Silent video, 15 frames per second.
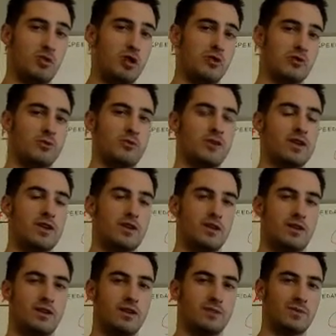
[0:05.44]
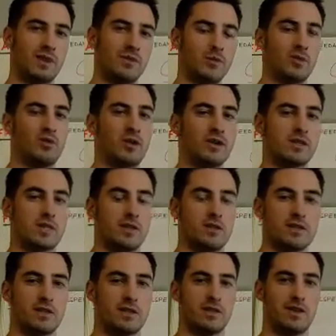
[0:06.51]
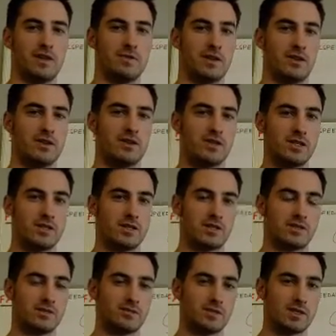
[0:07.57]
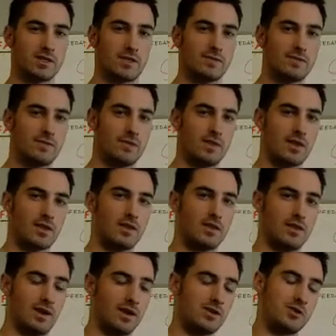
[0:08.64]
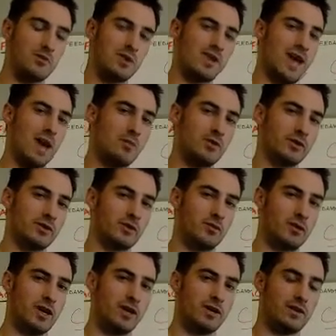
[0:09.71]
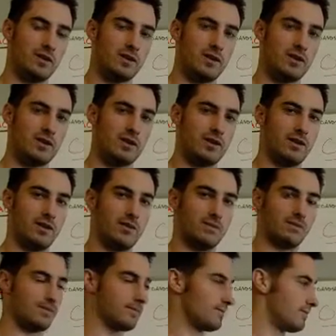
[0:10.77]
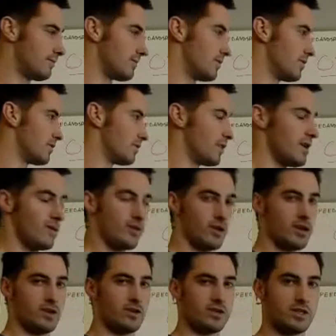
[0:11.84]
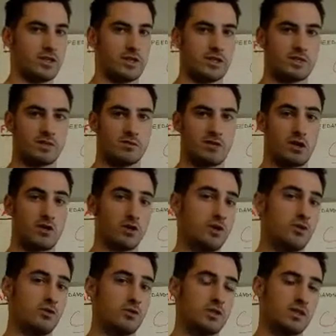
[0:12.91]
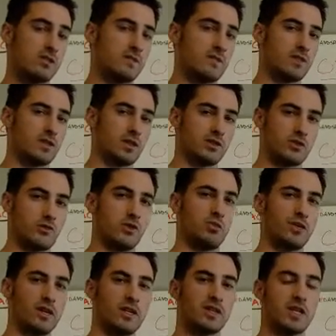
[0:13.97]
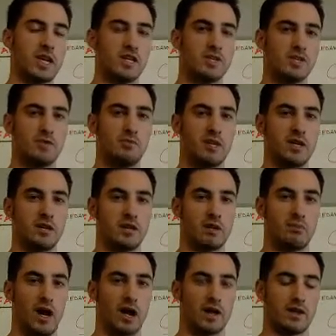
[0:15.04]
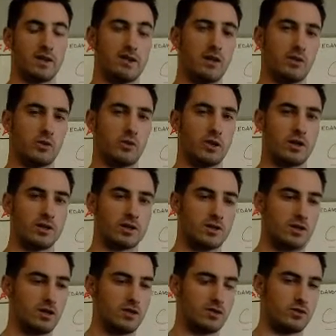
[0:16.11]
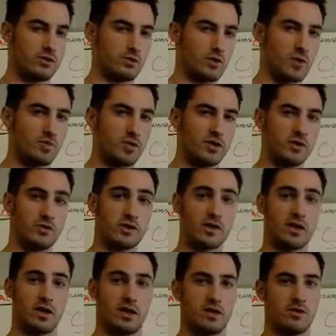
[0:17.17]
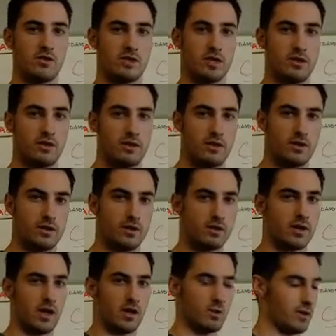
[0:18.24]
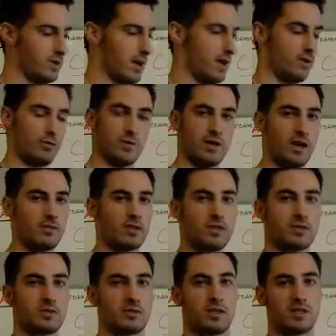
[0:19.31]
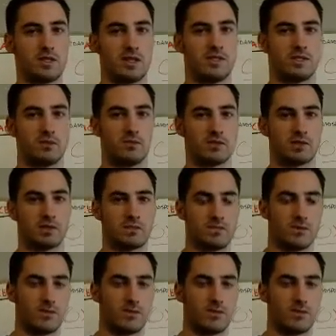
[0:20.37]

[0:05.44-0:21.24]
part 3 of my 3-part series on the different energy systems. To recap a little bit, the 3 different energy systems are used to replenish ATP in our body. In other words, to reproduce energy. Okay, without these 3 systems,